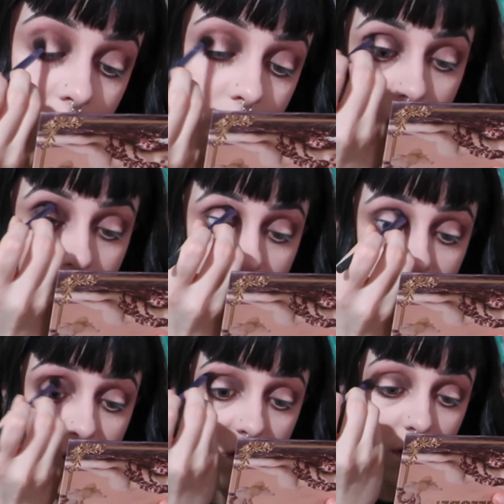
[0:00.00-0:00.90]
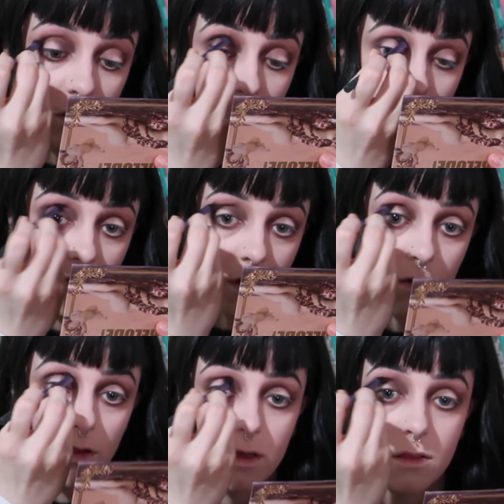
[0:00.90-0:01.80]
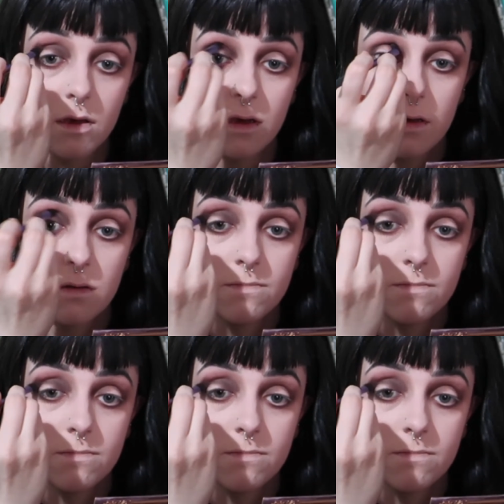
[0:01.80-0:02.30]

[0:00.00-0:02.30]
I'm just gonna go around like that,